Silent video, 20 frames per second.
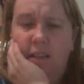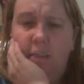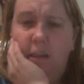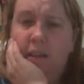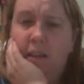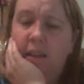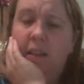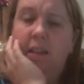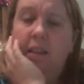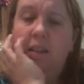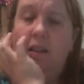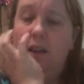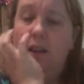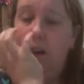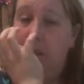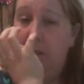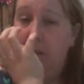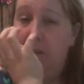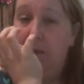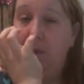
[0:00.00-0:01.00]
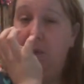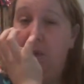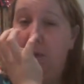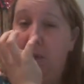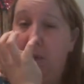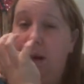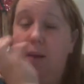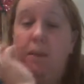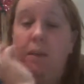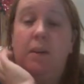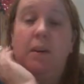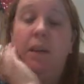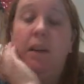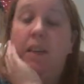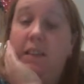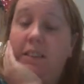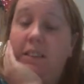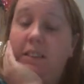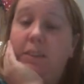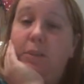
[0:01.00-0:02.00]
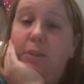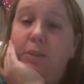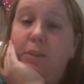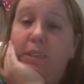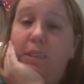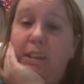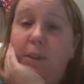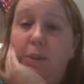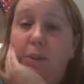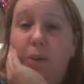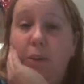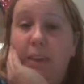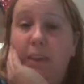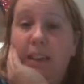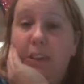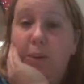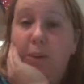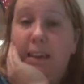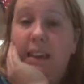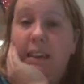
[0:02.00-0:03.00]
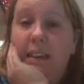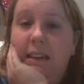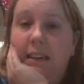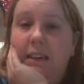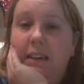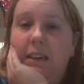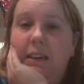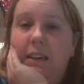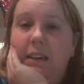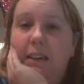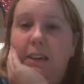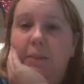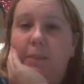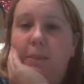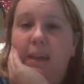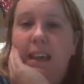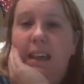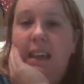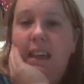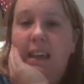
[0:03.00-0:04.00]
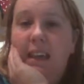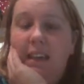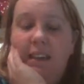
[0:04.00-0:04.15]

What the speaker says: But I hope you're all well, and I will see you all next week. Bye.